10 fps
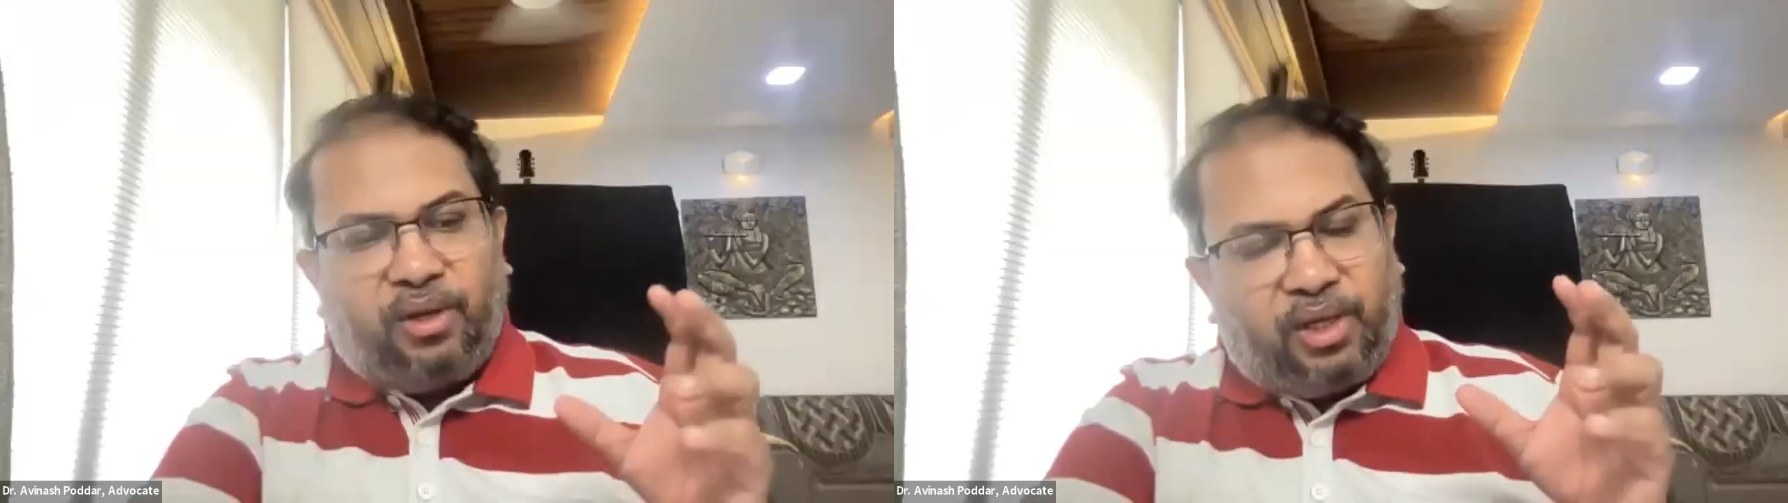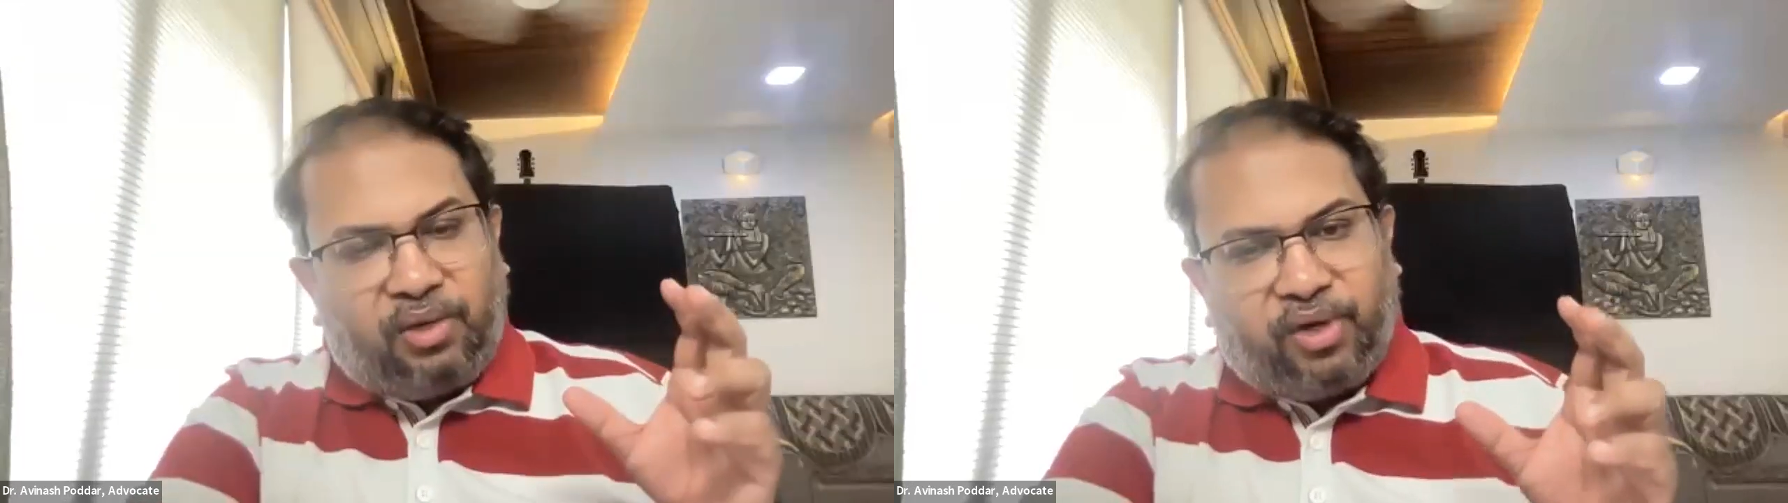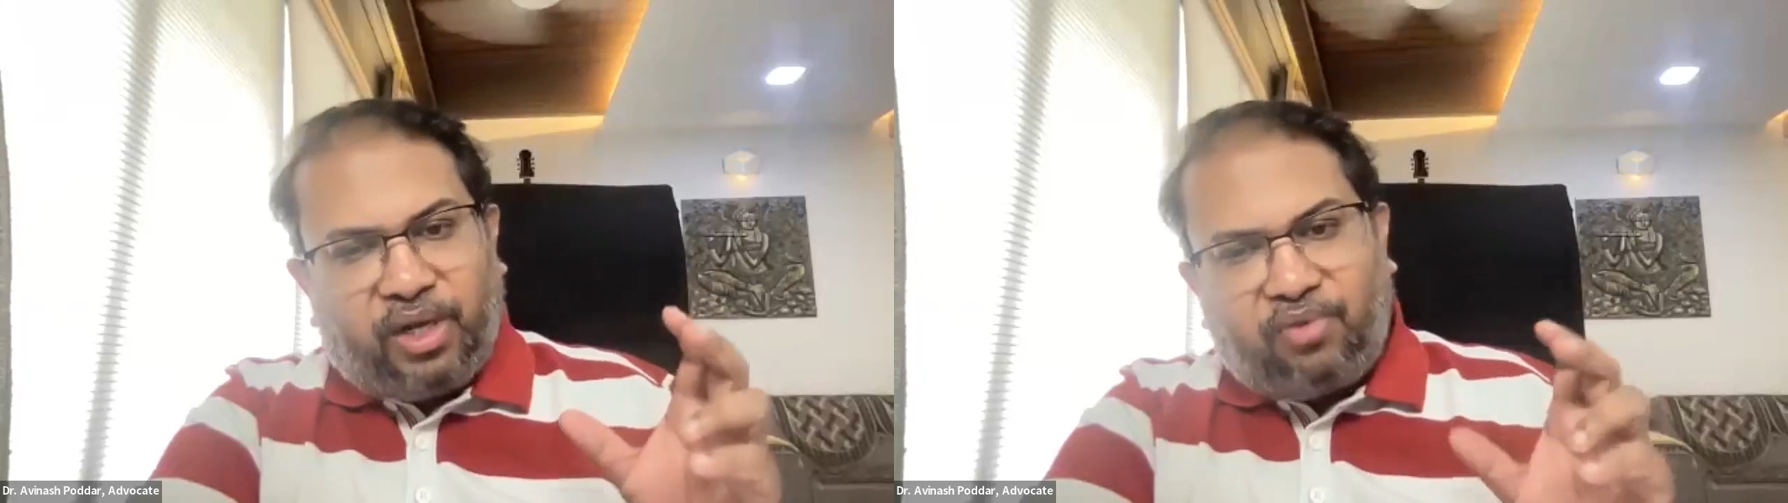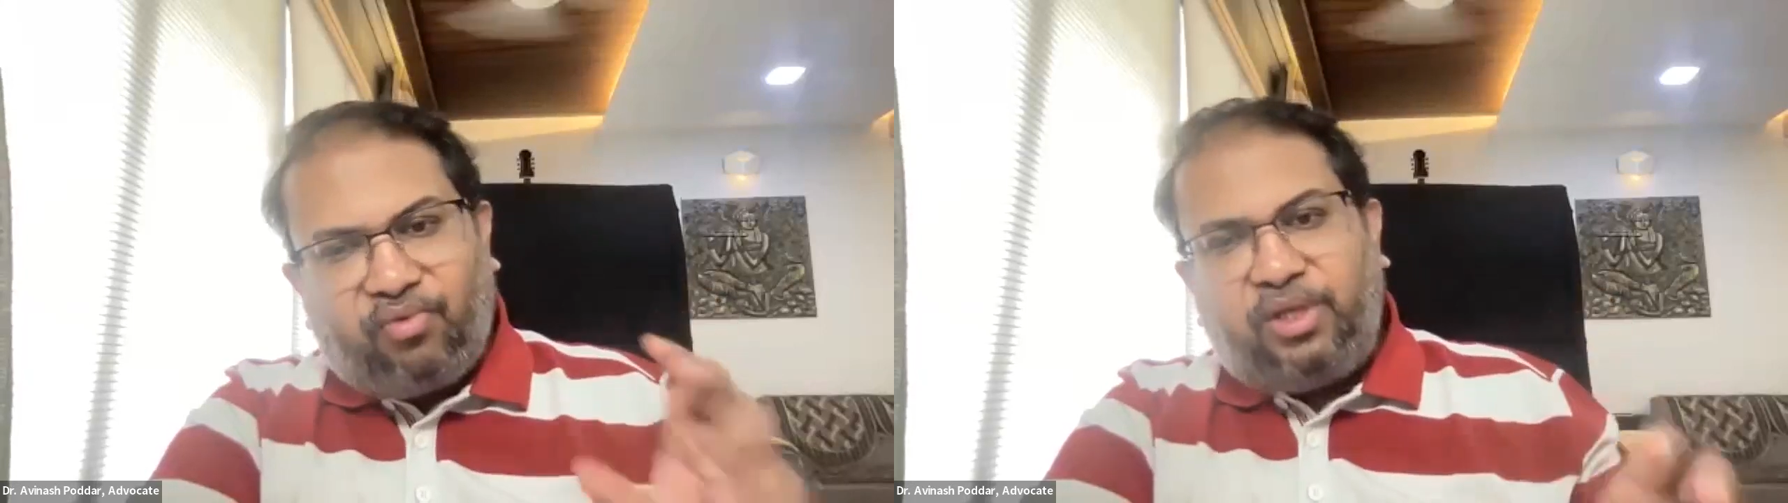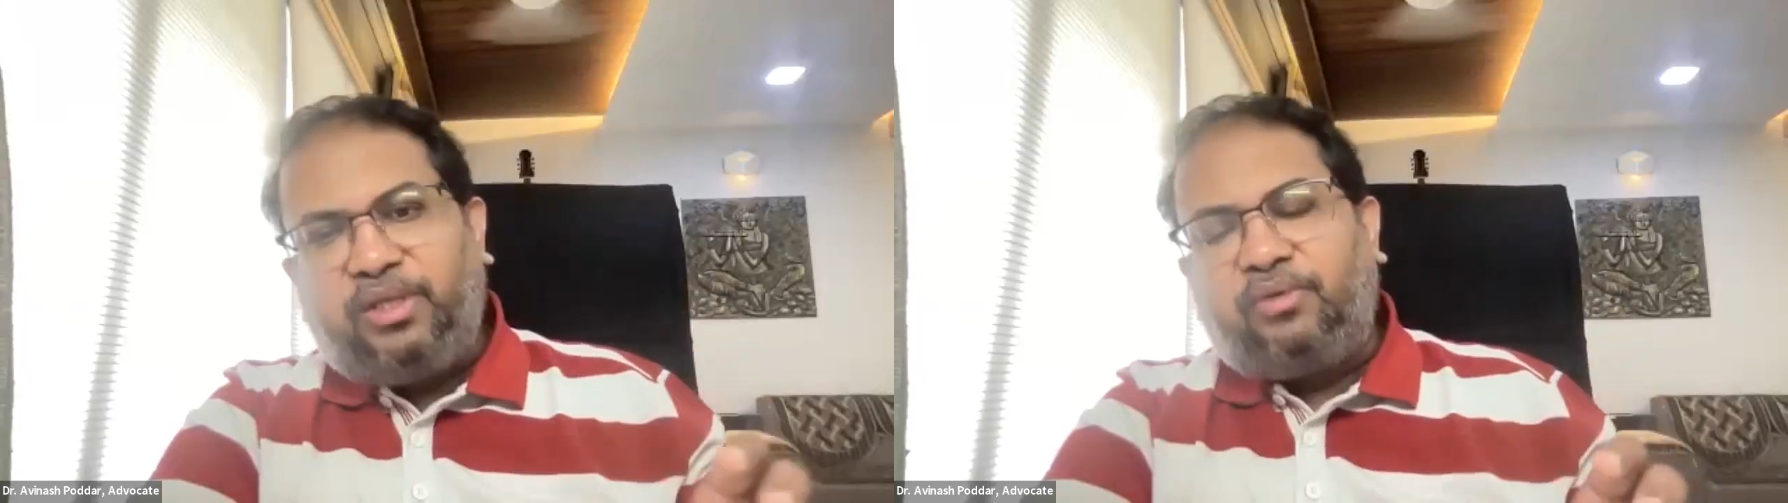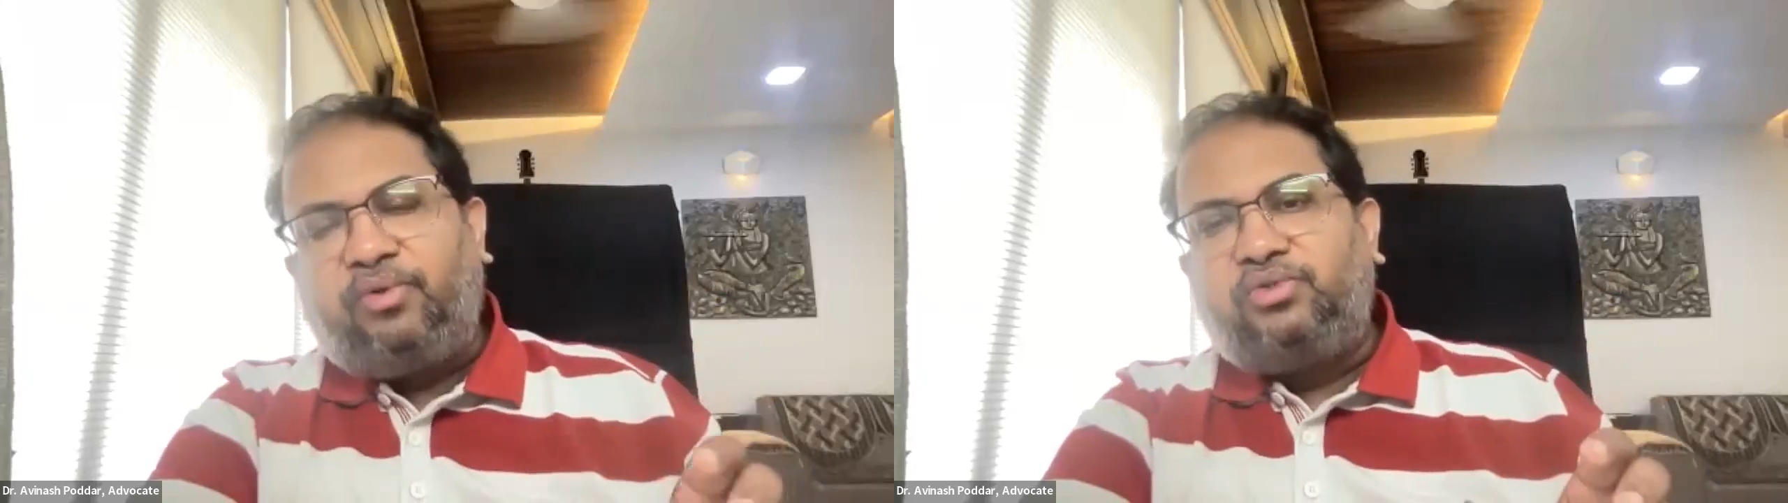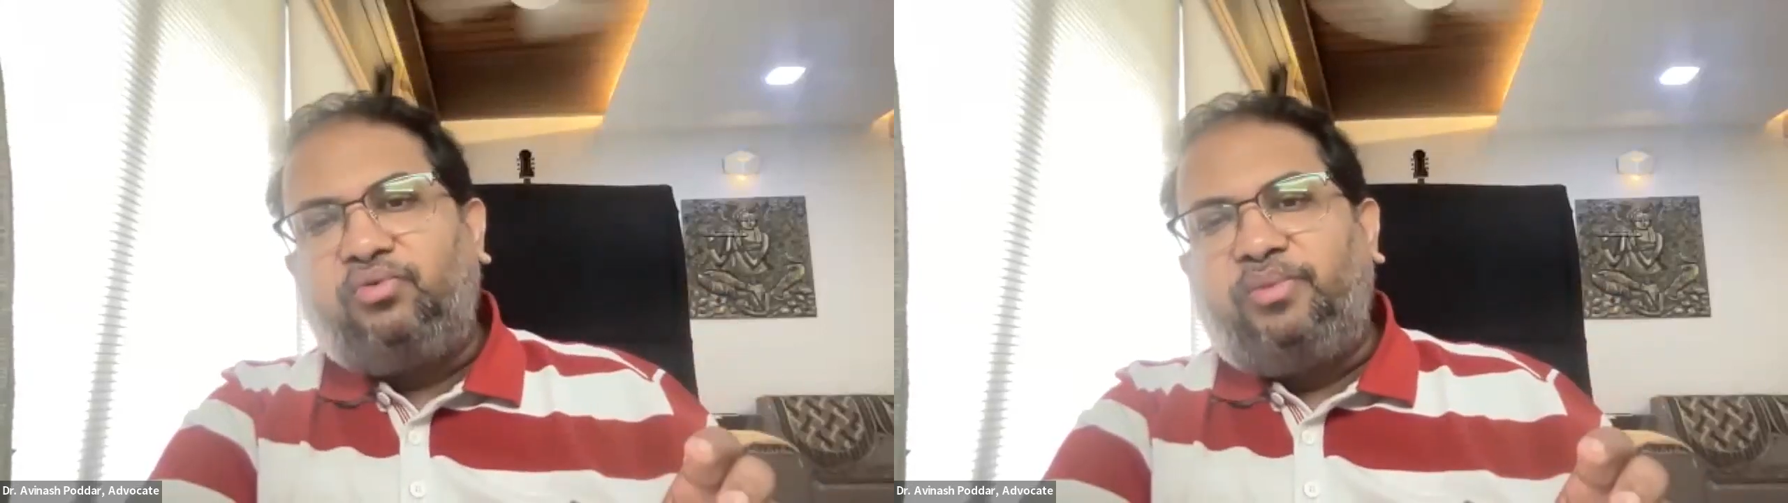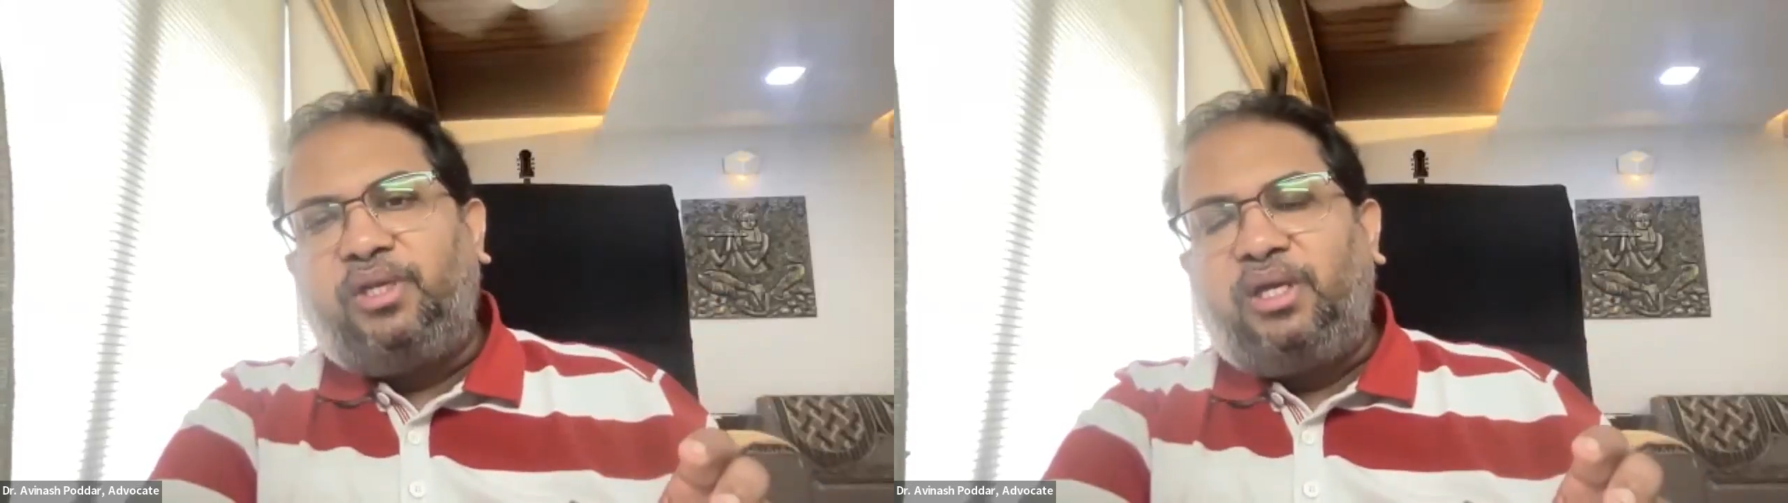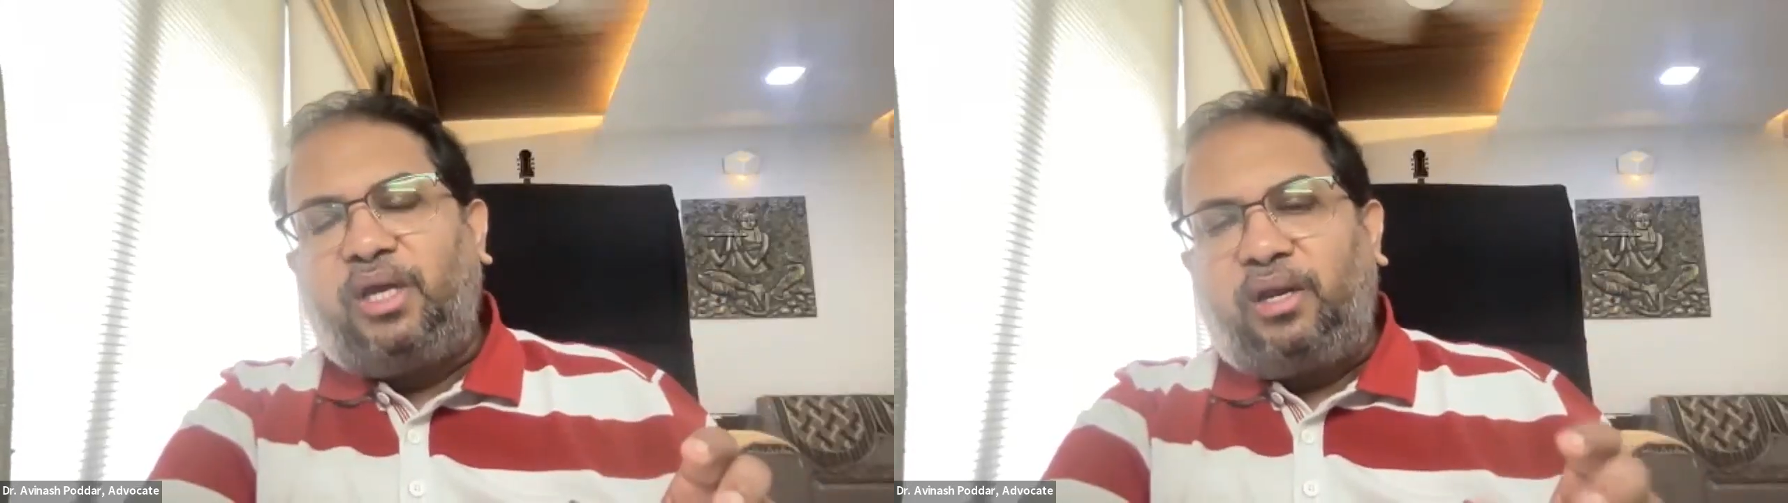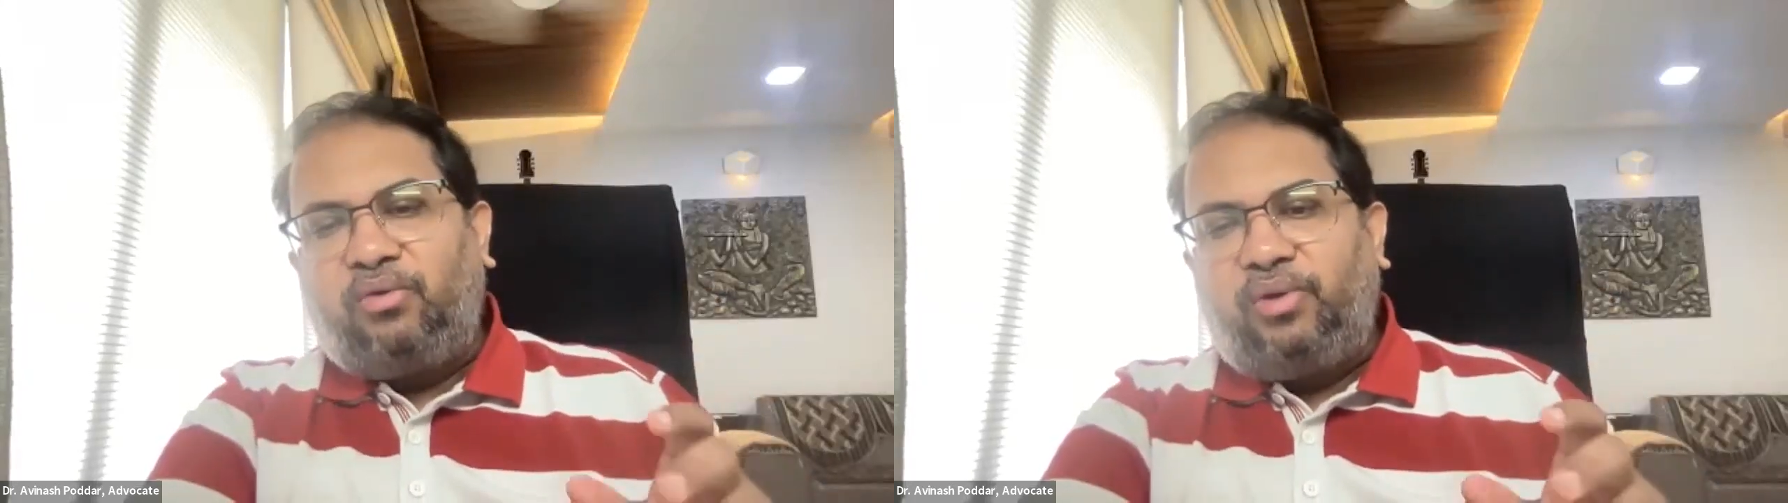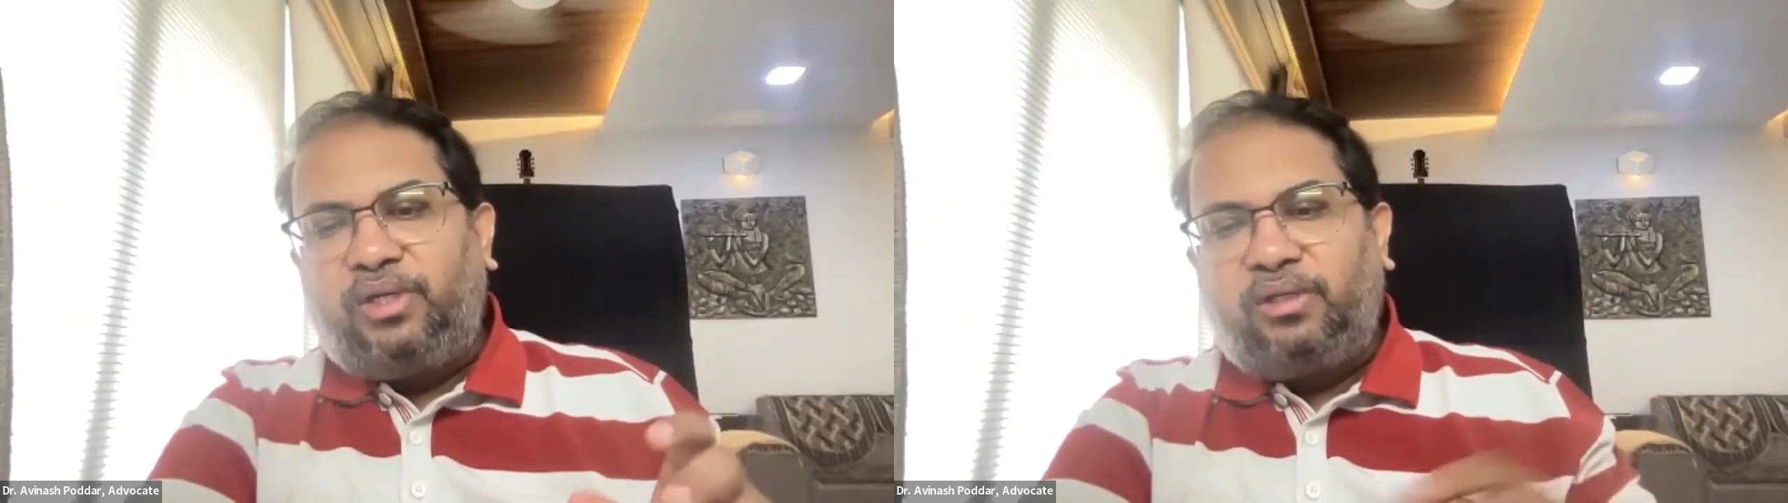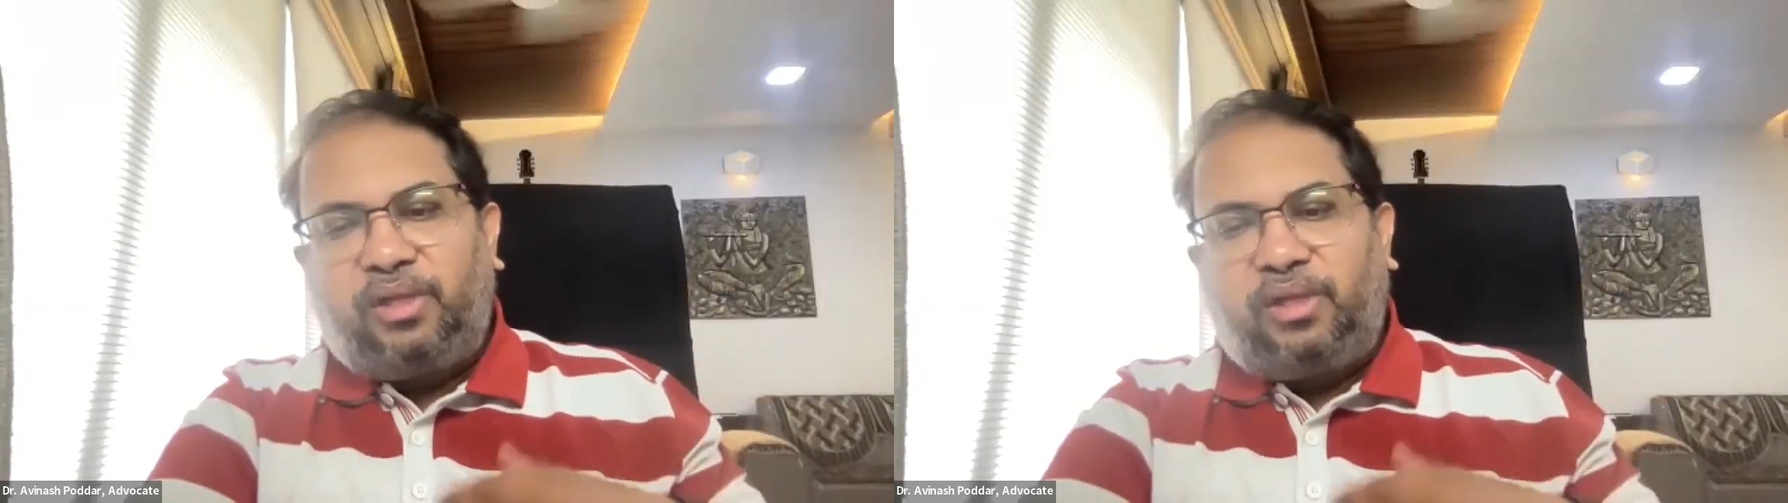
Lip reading: Even annually that was to be recalculated,